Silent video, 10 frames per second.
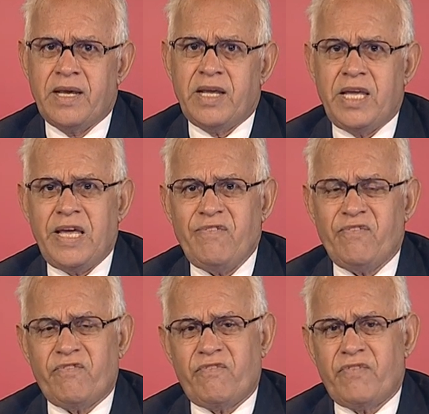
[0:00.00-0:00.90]
If
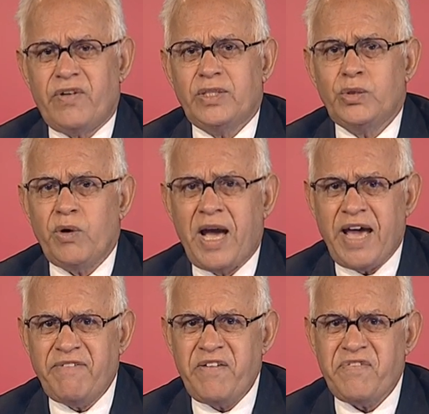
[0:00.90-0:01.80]
you
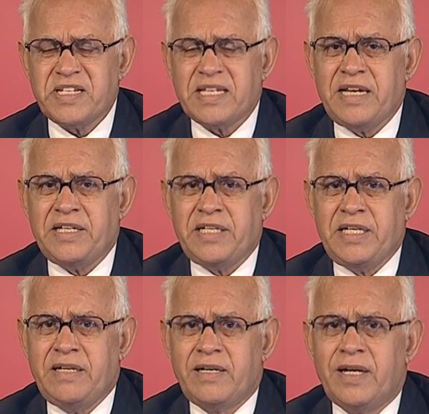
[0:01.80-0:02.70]
have a facility
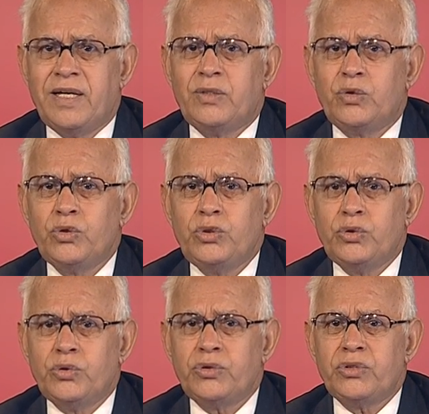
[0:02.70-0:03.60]
to
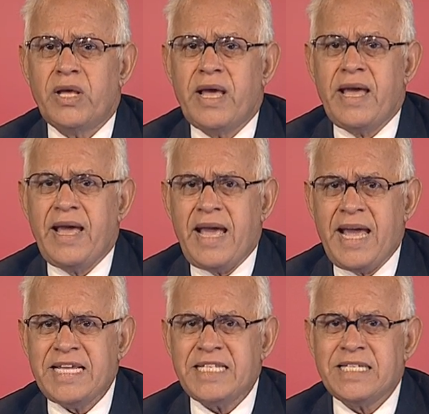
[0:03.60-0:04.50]
use
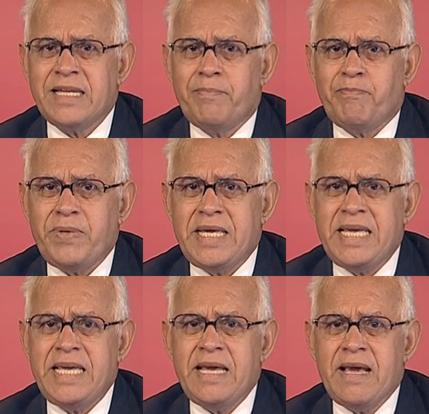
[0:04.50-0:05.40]

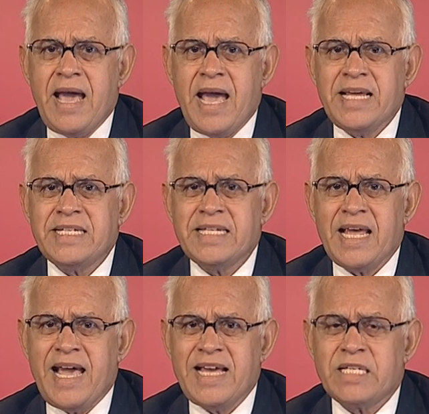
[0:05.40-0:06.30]
SPSS
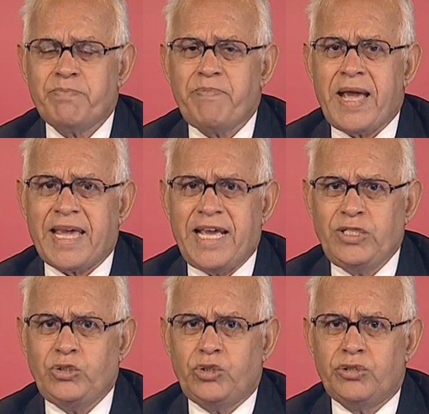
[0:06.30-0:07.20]

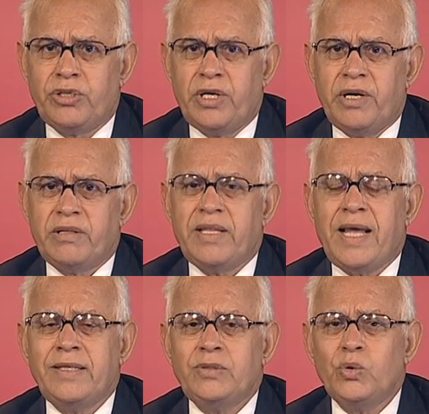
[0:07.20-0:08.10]
package,
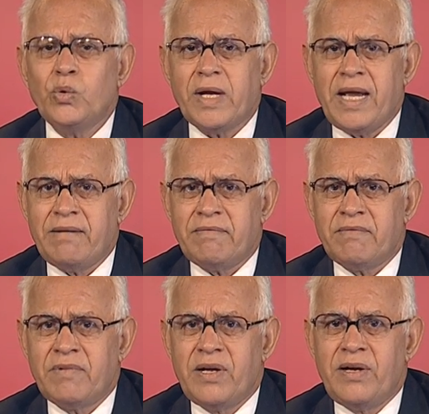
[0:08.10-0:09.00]
then you can
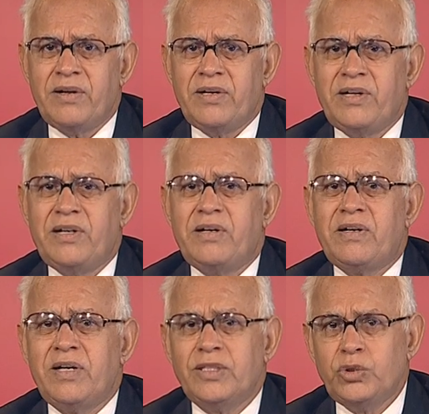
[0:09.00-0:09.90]

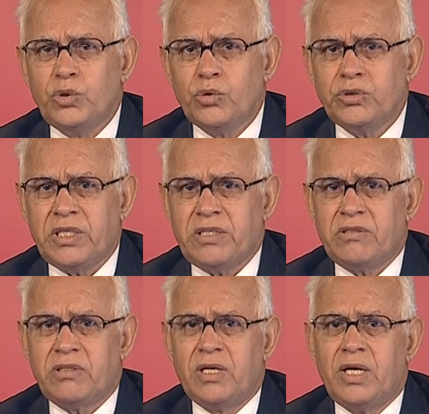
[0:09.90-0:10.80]
use
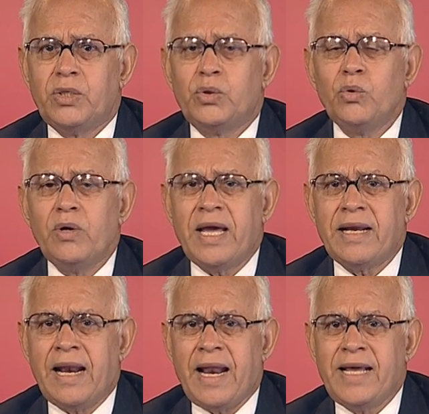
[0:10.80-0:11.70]
it to
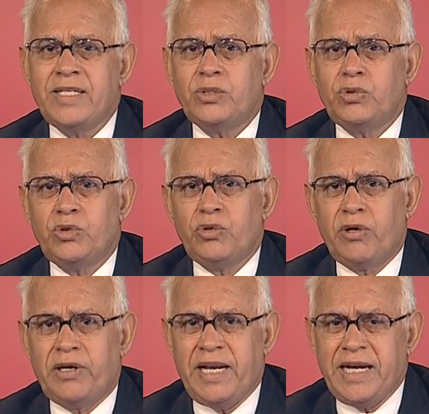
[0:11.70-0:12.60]
analyze your
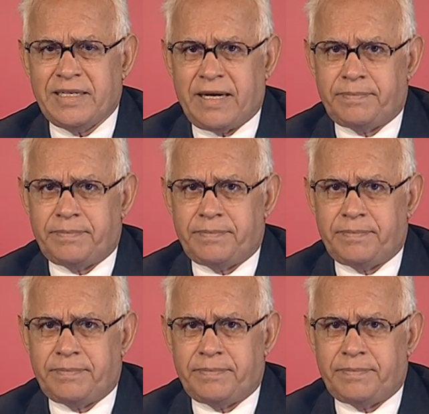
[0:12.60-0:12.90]
data.